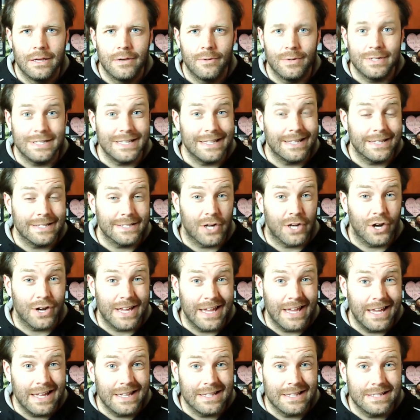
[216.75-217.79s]
We see this in our
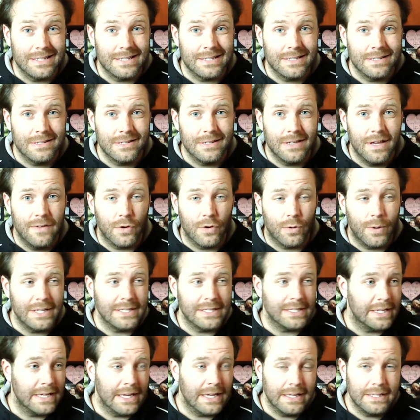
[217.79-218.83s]
kids. If you're
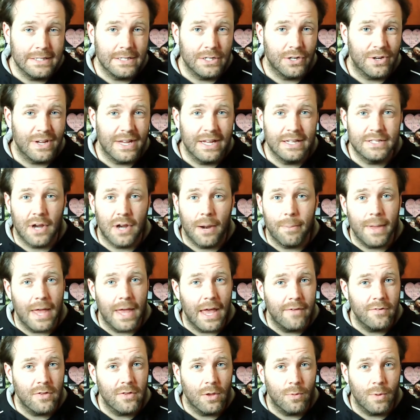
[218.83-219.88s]
raising kids and your kids aren't
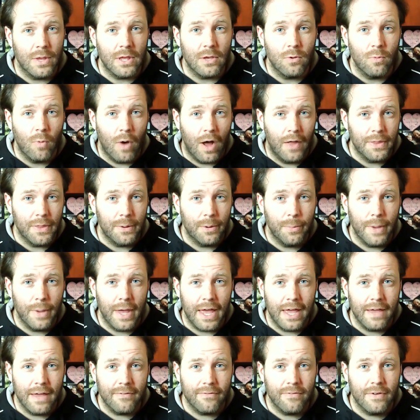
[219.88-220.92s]
behaving the way you want them to
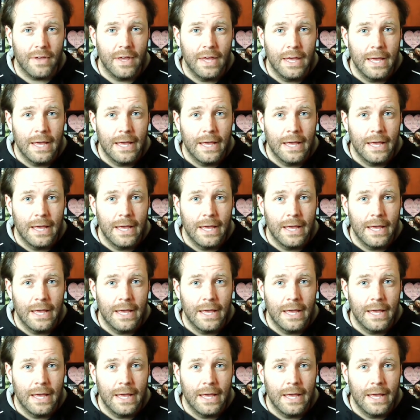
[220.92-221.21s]
behave,